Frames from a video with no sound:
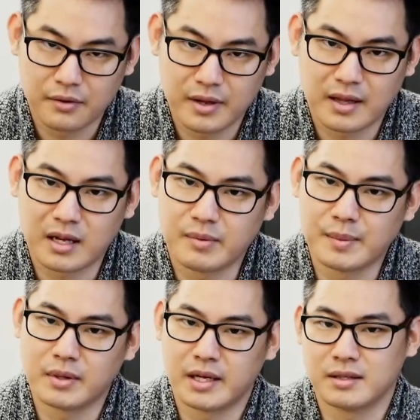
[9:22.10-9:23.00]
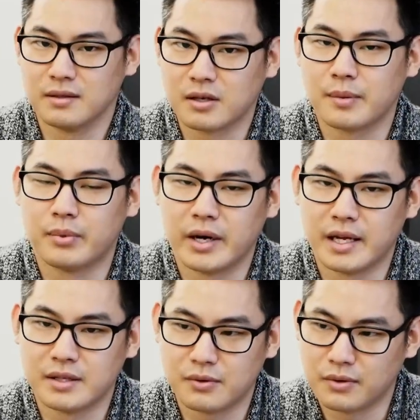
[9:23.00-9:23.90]
that a lot of people like to look up
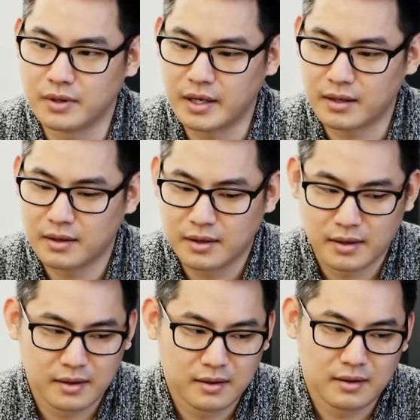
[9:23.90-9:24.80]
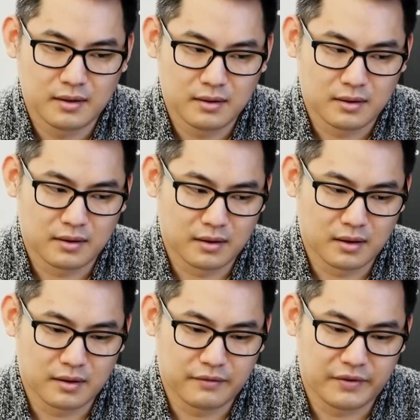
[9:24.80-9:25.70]
brands or like
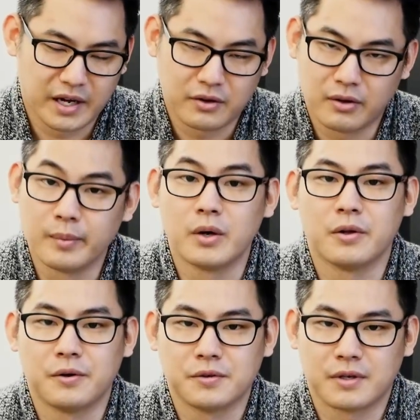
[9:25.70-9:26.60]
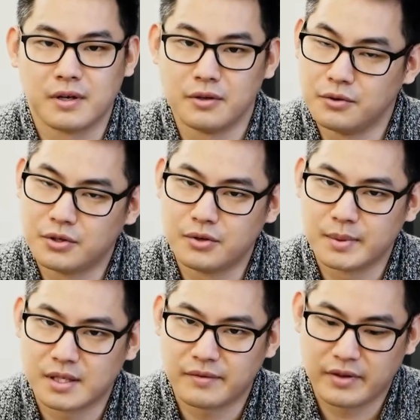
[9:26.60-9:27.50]
find all the bolos on YouTube
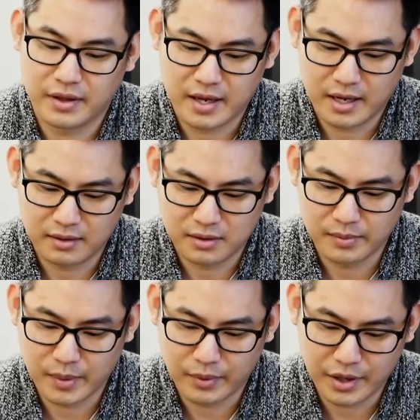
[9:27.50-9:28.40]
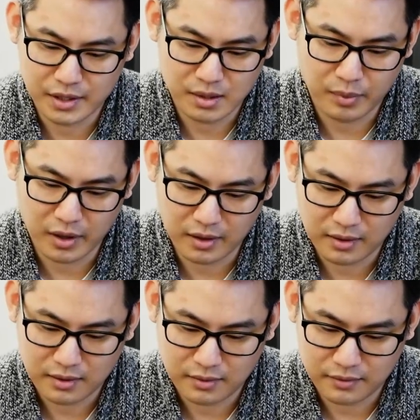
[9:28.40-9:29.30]
and stuff like that to memorize, but
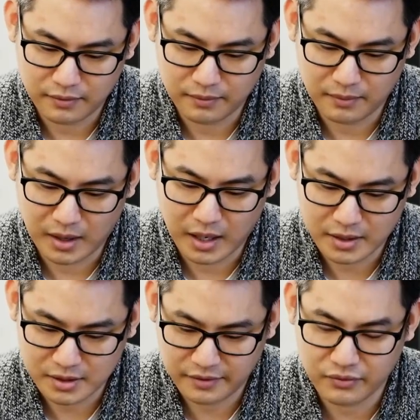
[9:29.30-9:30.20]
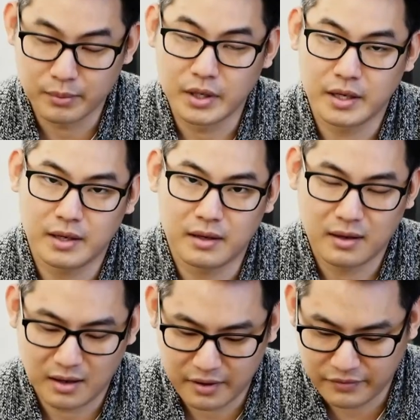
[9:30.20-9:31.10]
honestly for me,
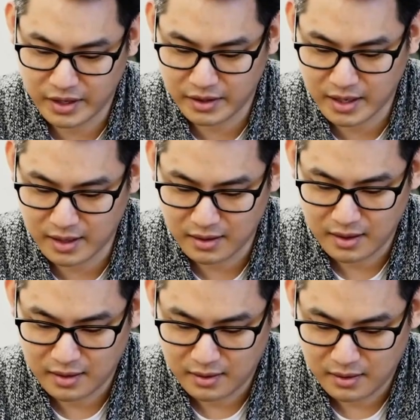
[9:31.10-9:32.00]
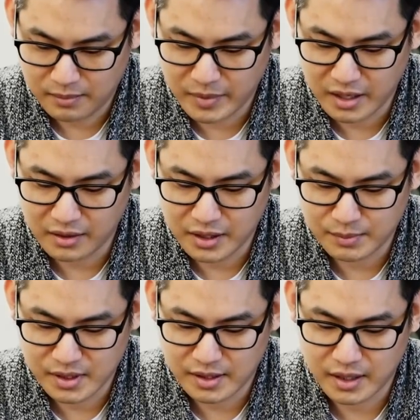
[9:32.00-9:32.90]
I find that making these
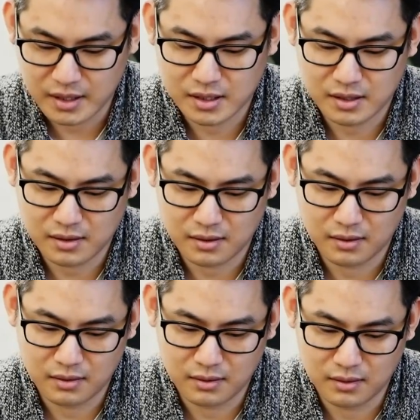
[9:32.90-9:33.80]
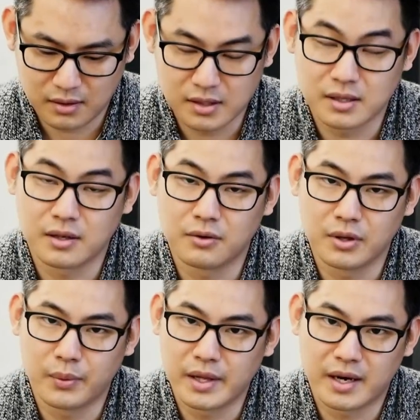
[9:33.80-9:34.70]
mistakes is the only
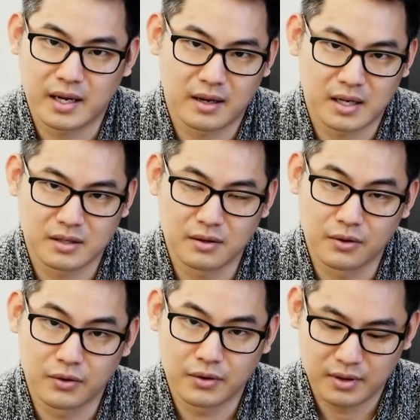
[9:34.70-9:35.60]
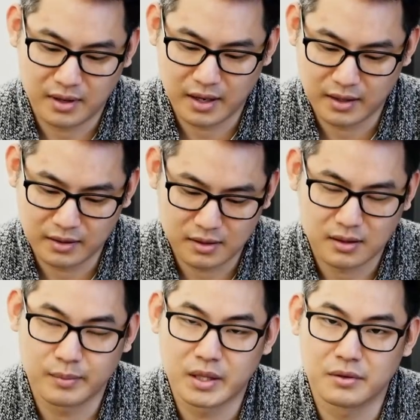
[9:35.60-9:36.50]
way that I can actually learn and
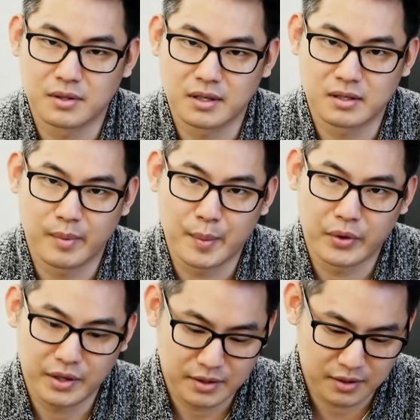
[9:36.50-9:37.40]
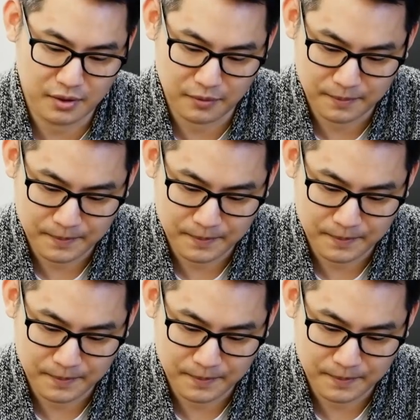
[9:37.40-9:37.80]
commit those things to memory. So